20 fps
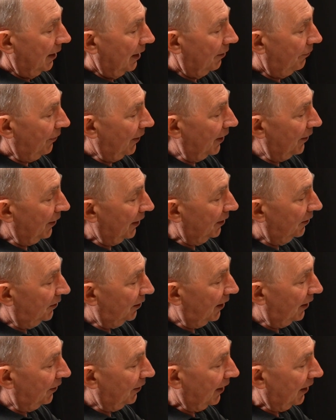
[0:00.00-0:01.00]
If I then
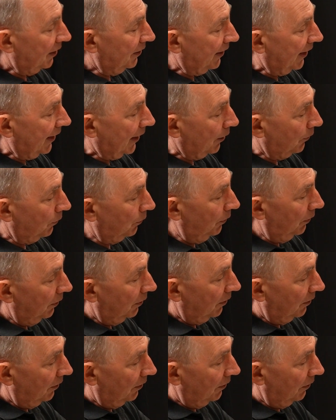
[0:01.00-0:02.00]
turn that down
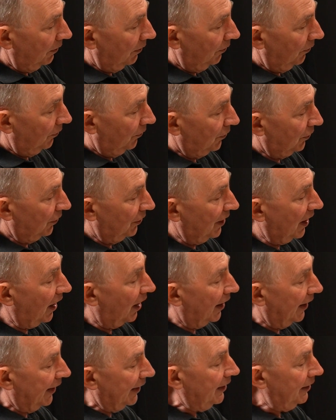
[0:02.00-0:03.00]
to
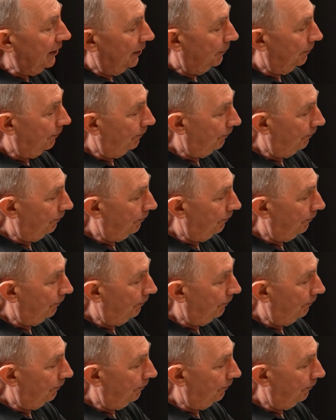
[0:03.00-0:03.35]
9,